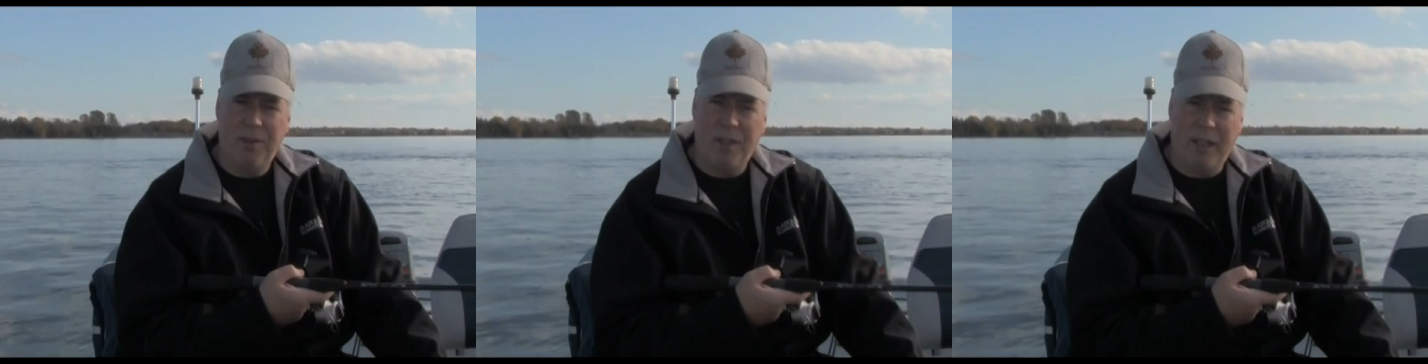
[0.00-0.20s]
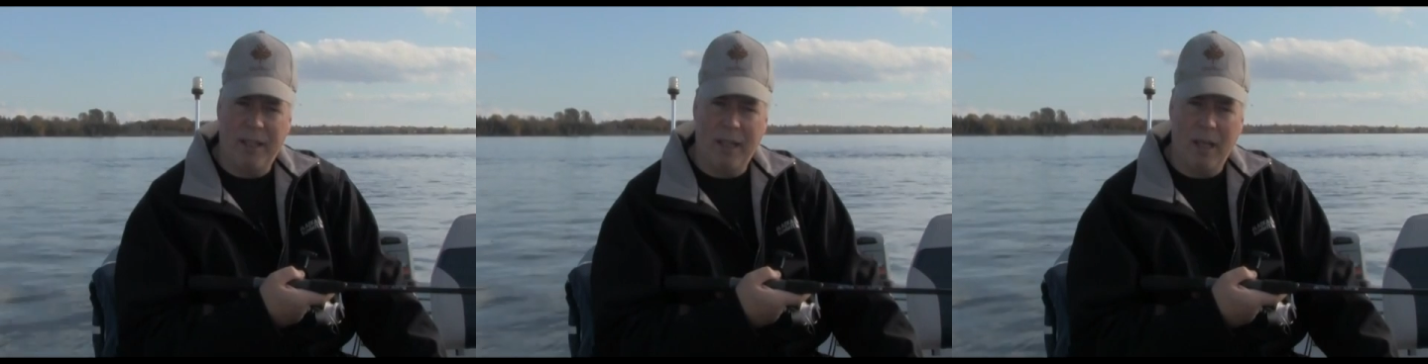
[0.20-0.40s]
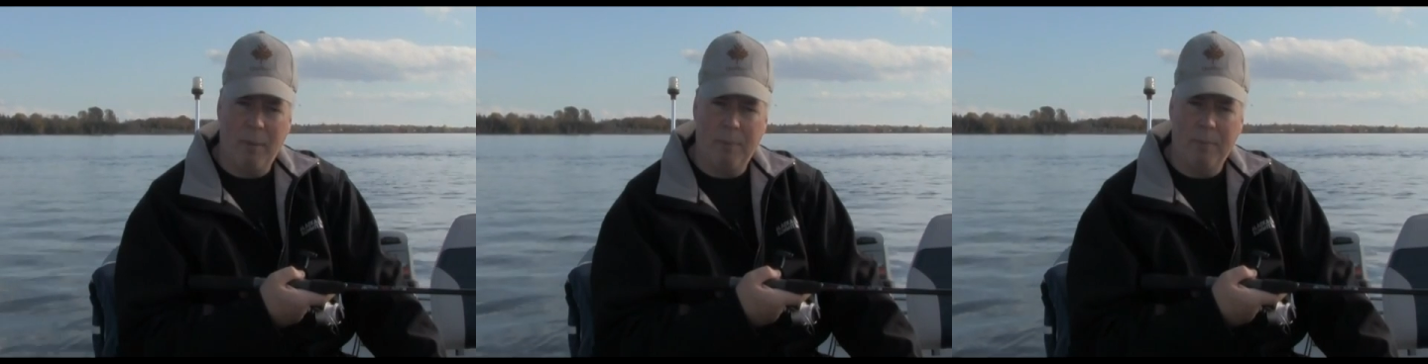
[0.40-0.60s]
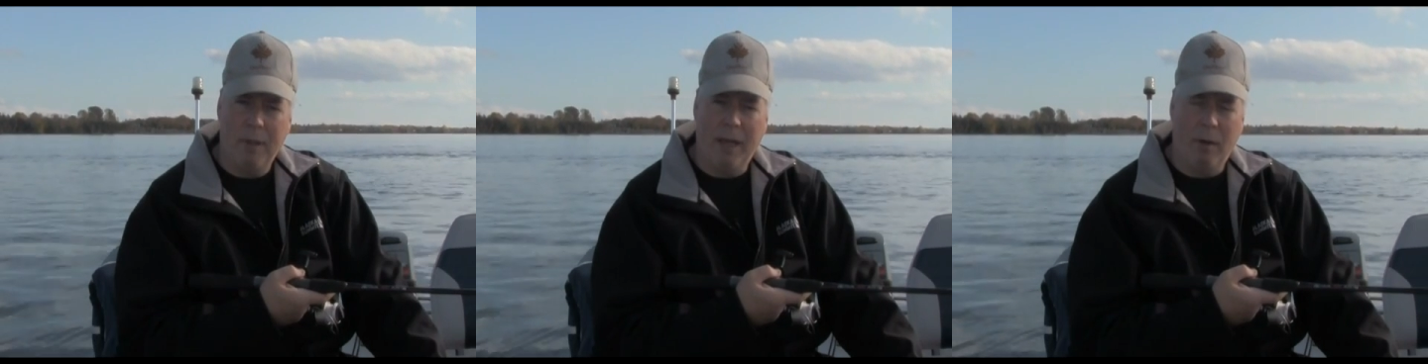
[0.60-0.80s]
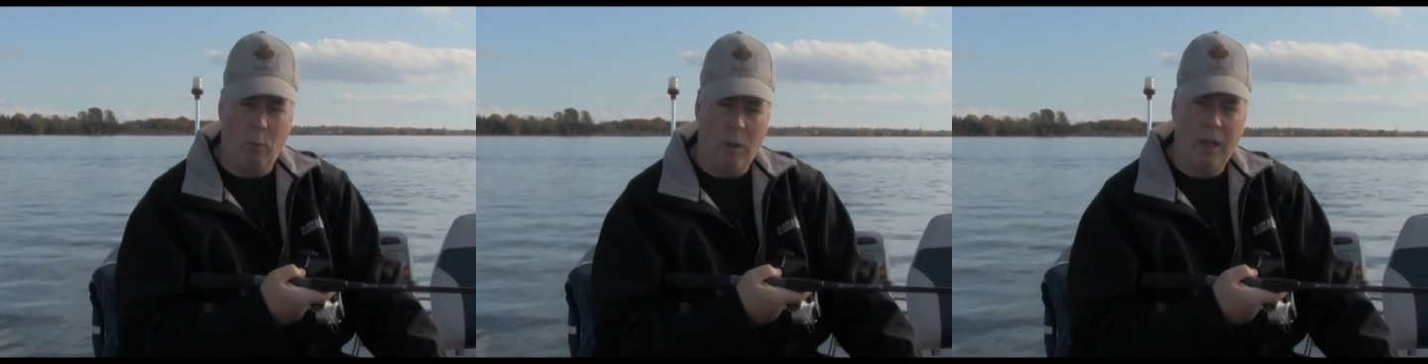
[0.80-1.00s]
setting up
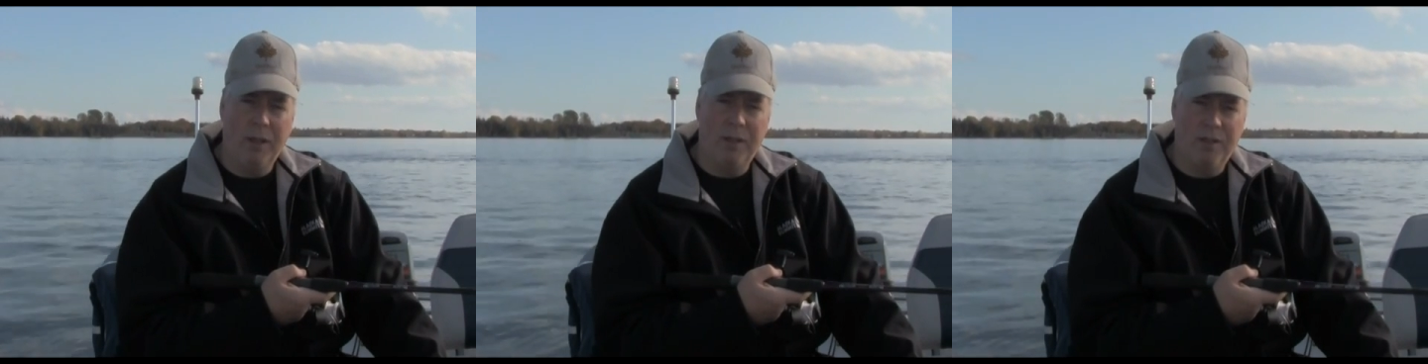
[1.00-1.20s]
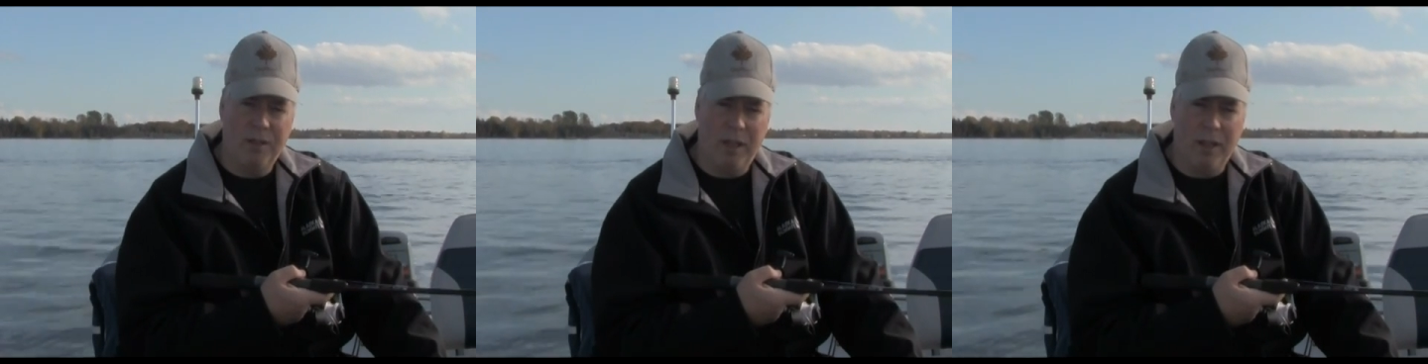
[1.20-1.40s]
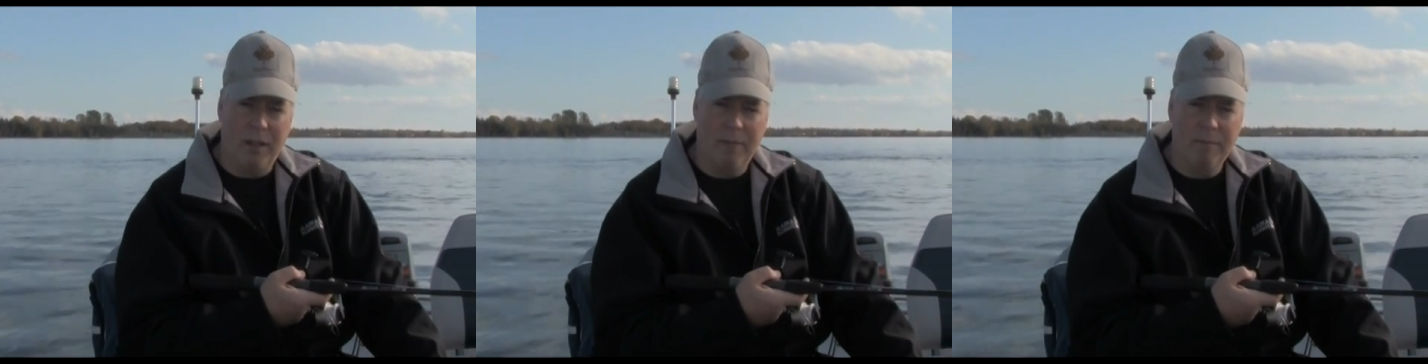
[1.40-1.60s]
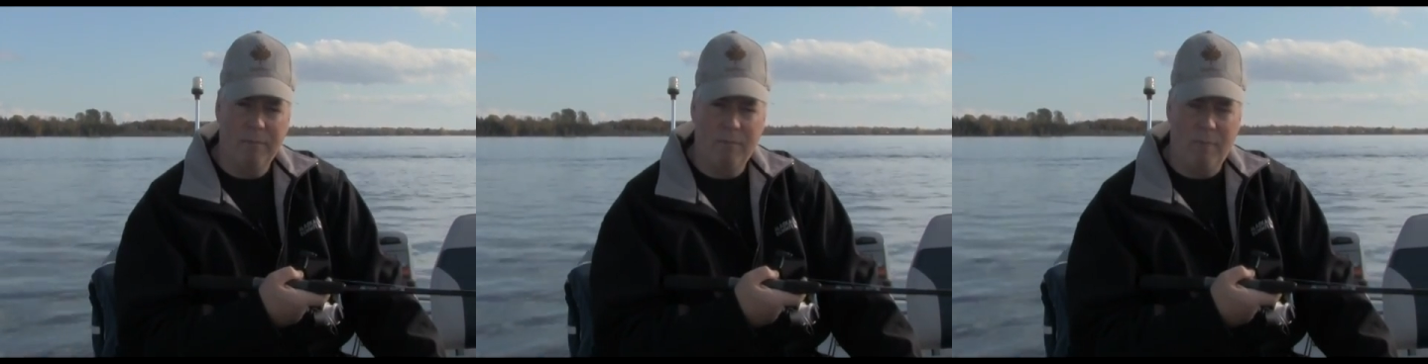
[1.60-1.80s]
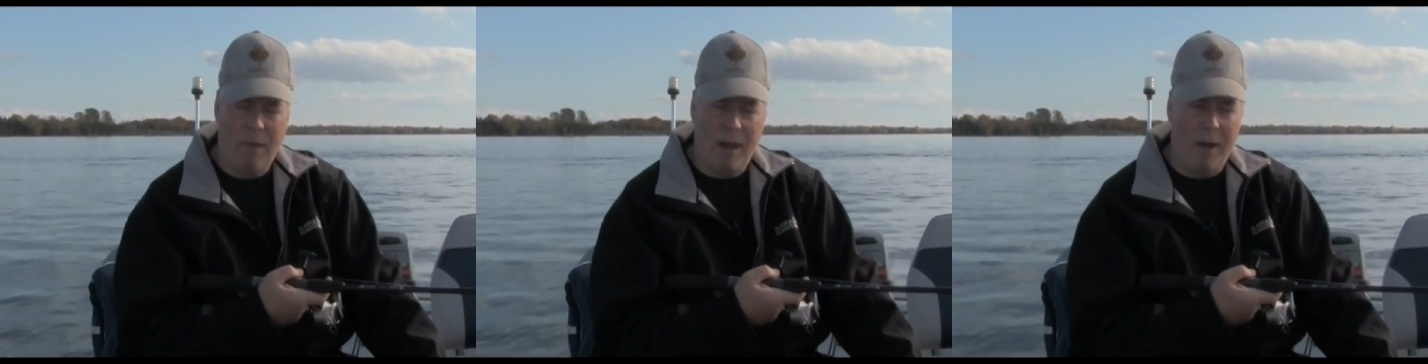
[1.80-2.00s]
a wellness center.
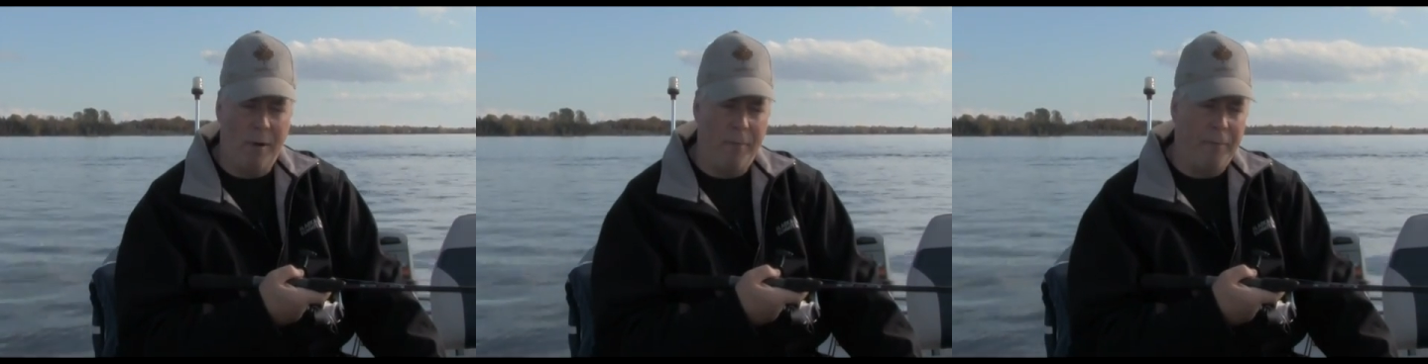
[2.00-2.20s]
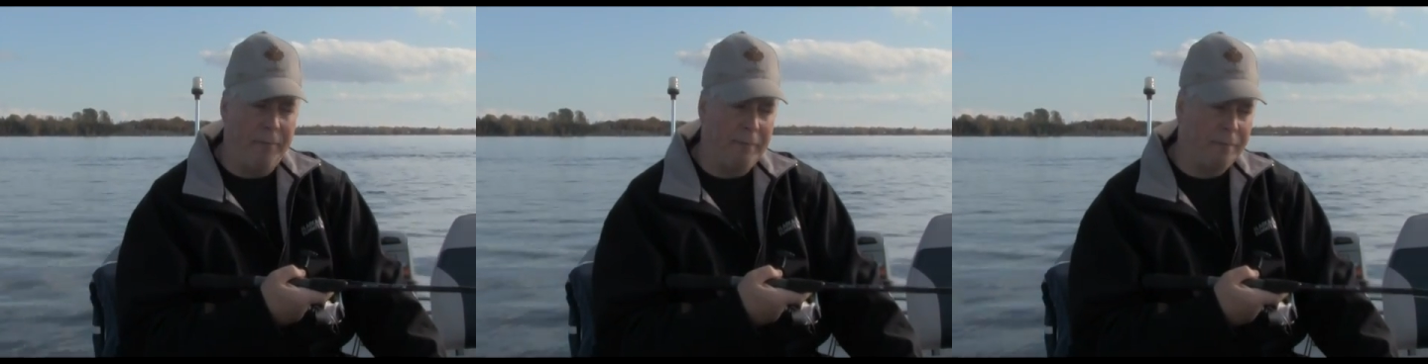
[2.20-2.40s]
Now